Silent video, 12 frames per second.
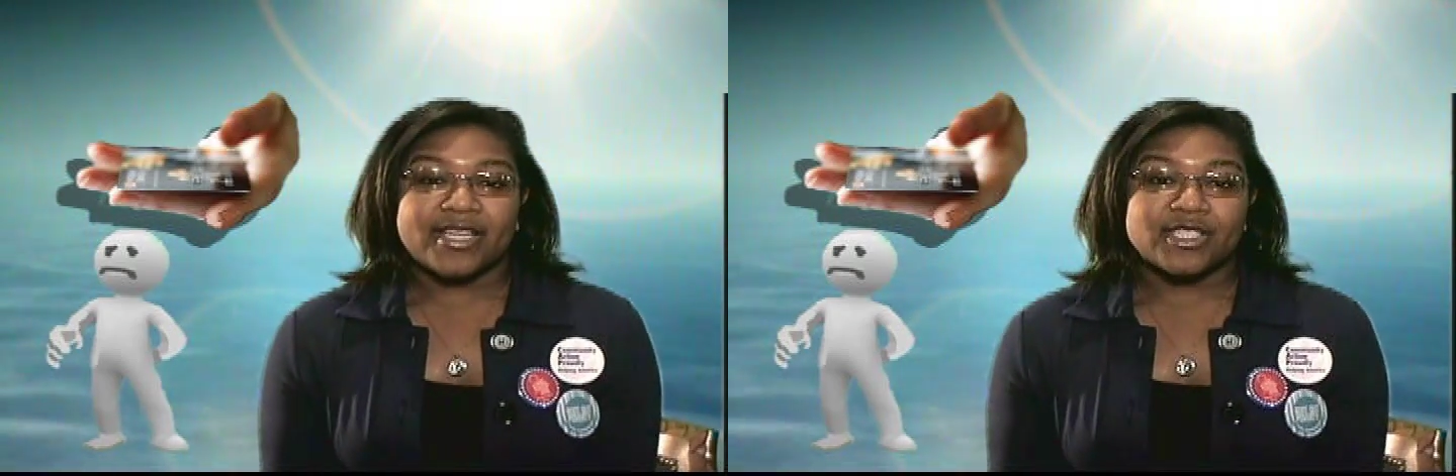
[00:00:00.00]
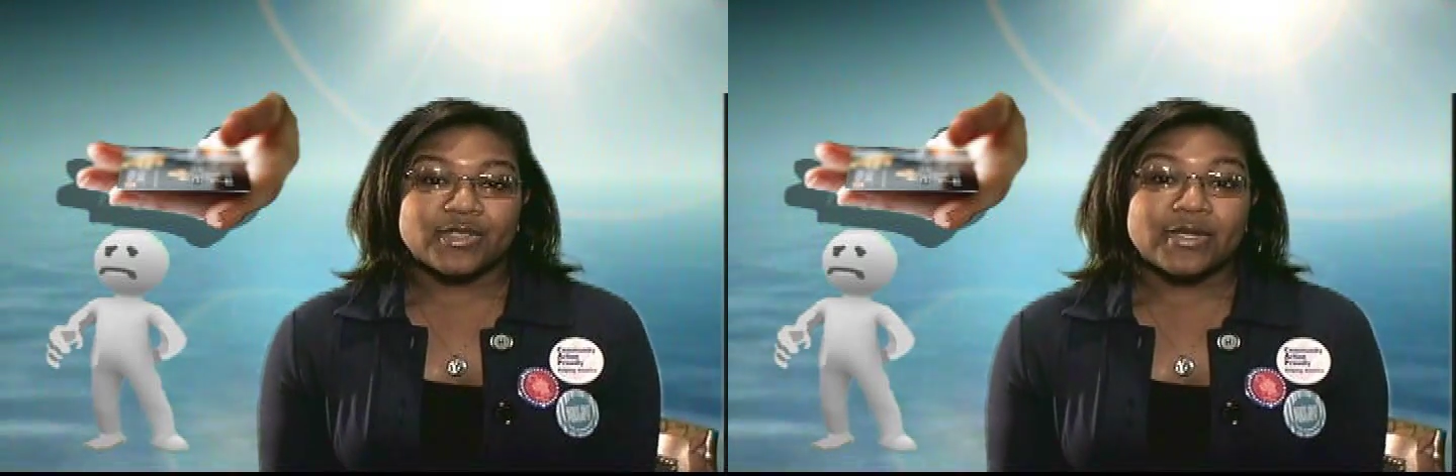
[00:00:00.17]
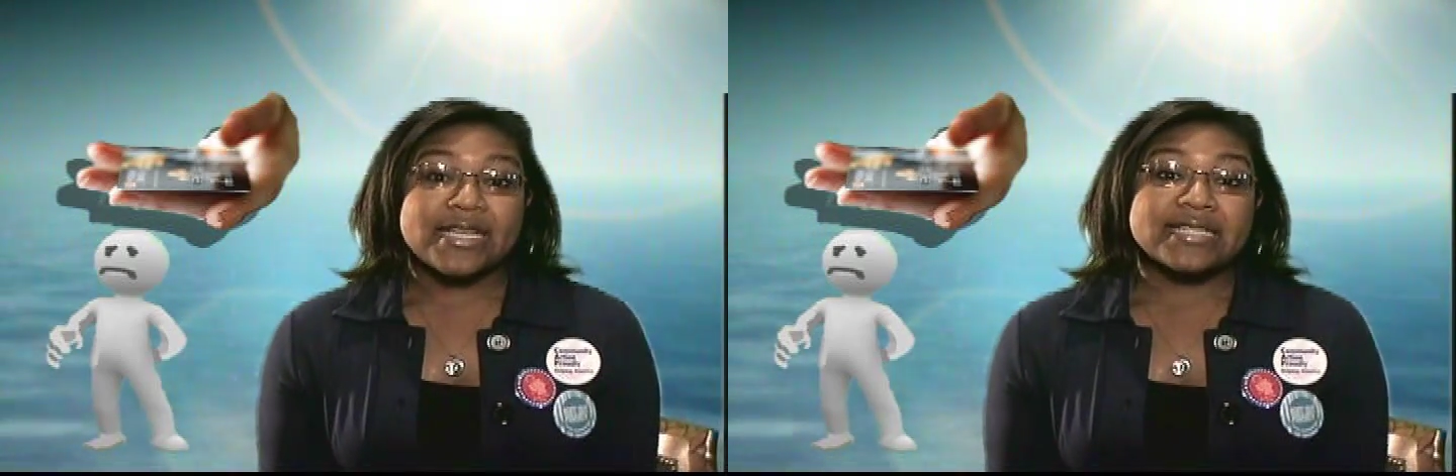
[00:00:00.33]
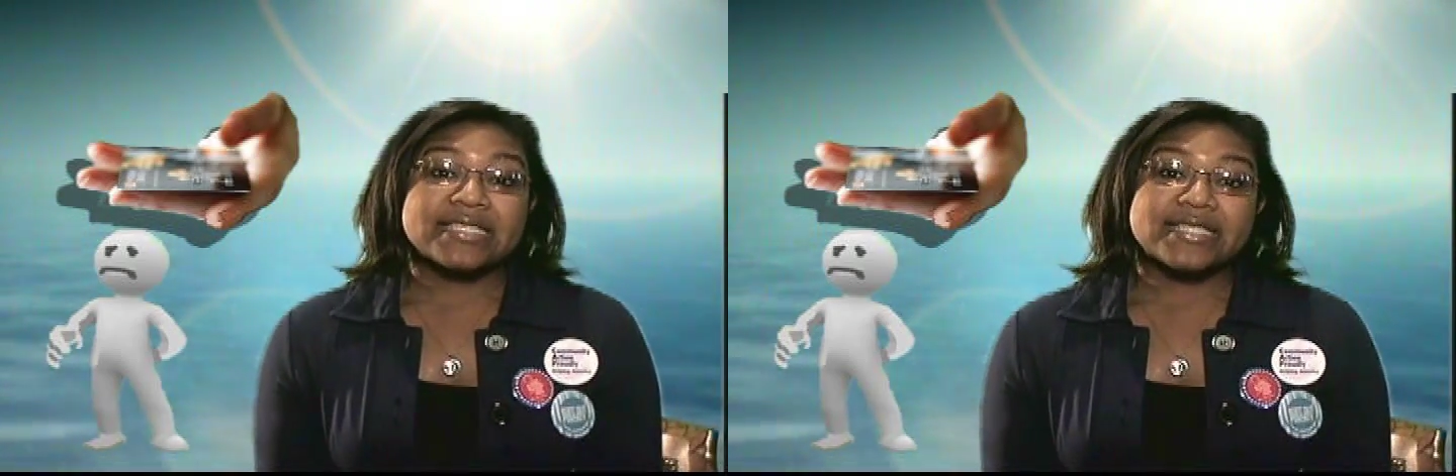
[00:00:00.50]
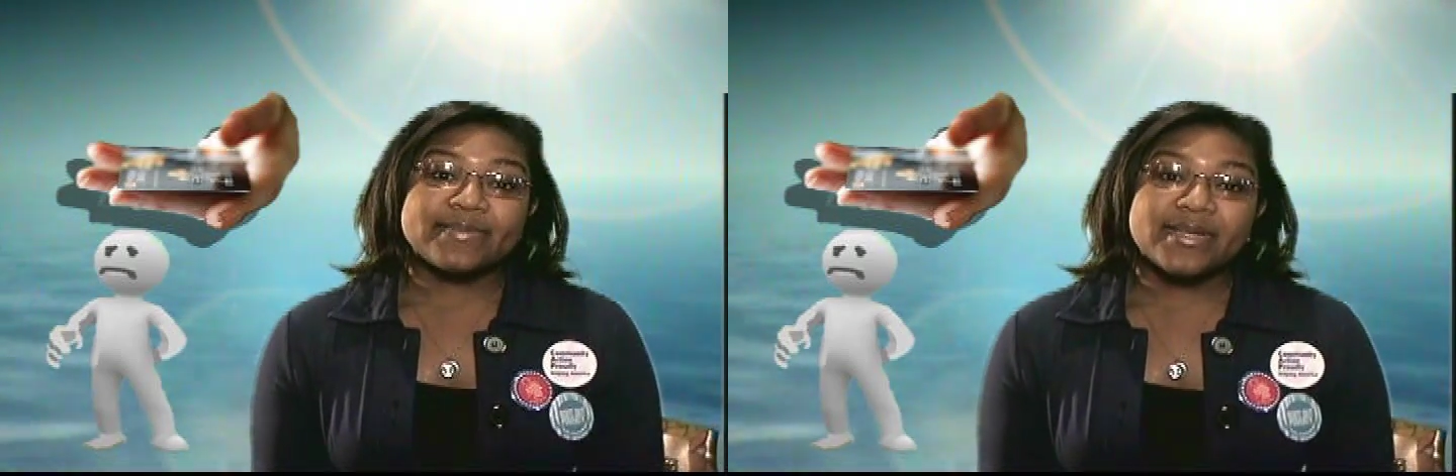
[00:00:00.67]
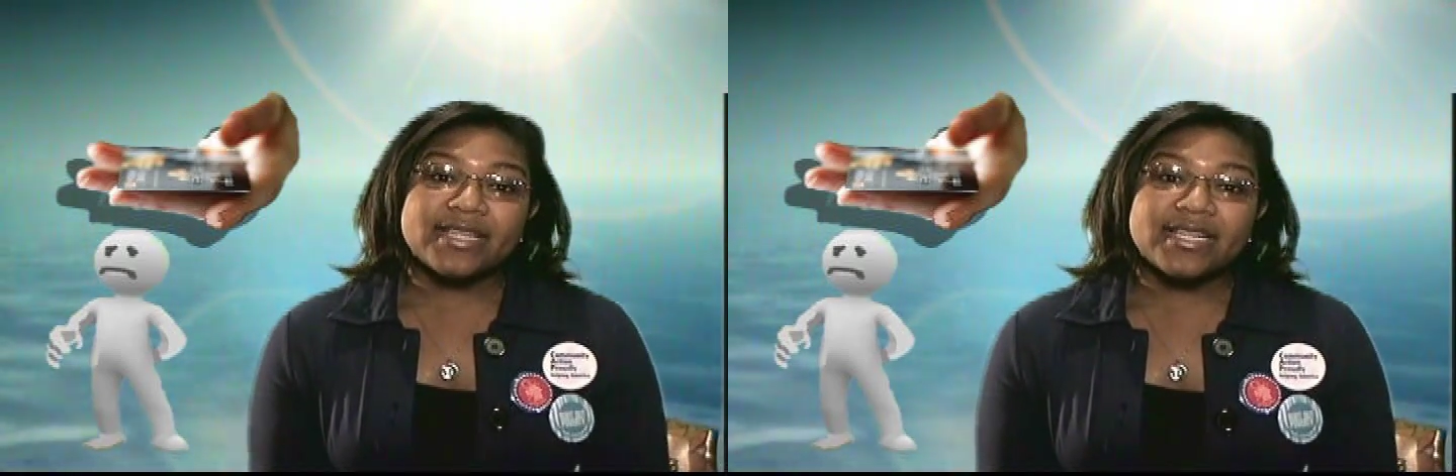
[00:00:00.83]
financial
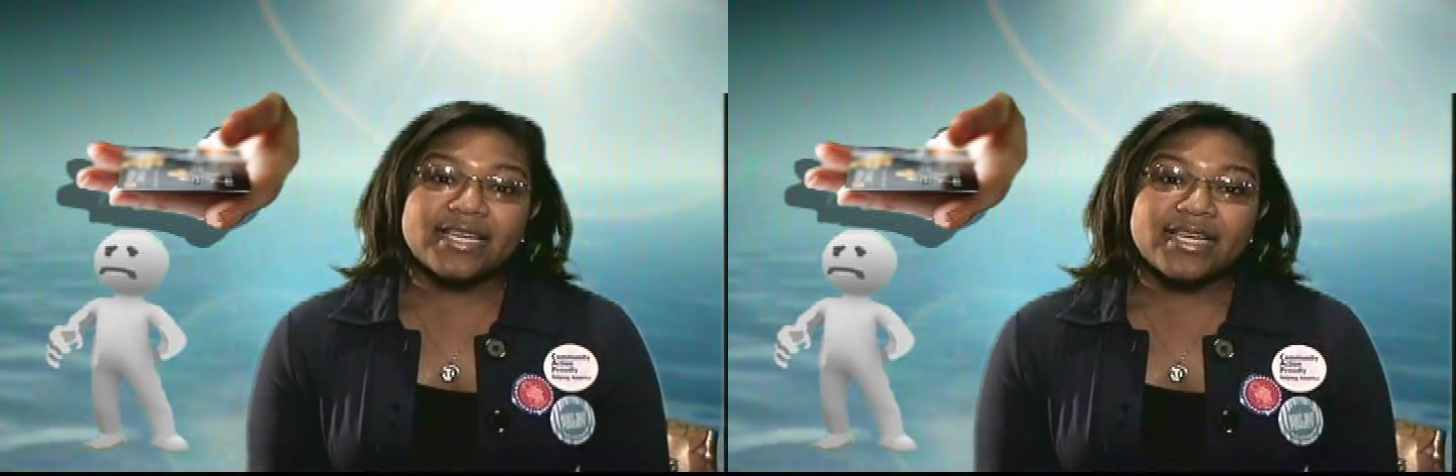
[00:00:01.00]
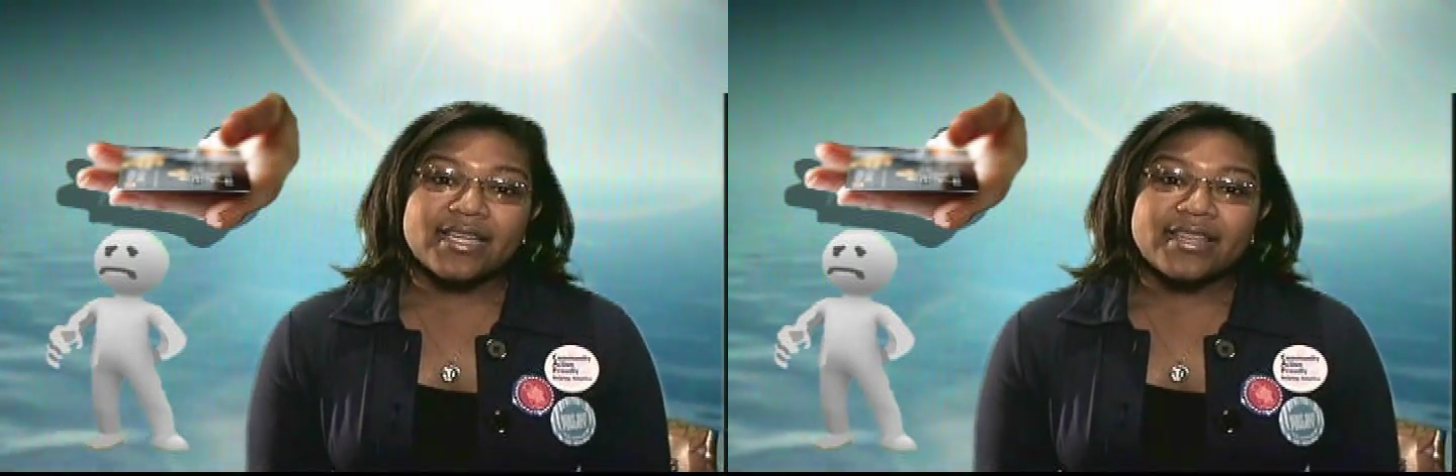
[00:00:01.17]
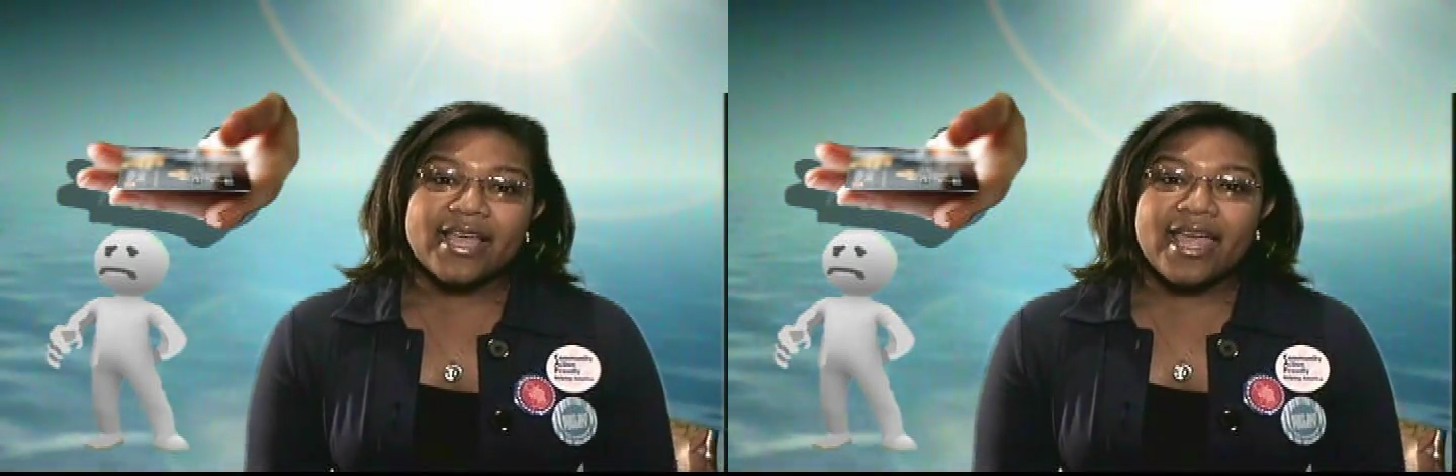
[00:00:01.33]
instability,